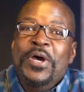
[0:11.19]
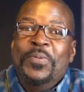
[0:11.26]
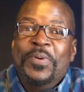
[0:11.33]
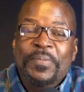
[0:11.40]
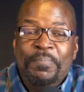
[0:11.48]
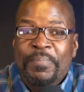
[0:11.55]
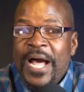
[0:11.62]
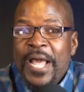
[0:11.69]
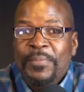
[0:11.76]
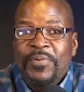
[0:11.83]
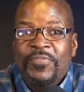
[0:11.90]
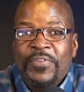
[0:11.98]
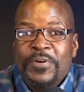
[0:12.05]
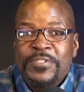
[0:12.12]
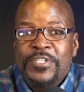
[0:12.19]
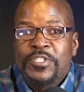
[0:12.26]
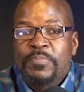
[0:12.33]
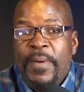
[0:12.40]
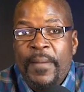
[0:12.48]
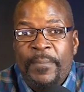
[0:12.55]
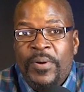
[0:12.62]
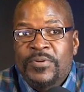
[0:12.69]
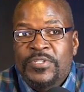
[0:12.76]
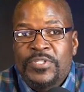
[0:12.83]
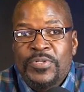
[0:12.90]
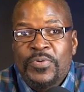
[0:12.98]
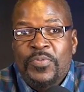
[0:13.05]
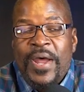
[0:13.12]
with Bible verses, my
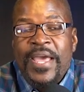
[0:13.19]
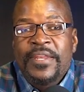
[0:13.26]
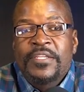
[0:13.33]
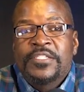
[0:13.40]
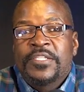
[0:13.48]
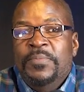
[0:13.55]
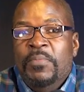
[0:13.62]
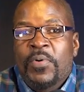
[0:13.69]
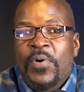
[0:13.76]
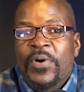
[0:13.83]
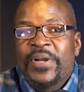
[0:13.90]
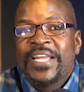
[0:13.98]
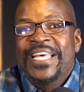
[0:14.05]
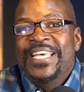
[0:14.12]
personal writings, and more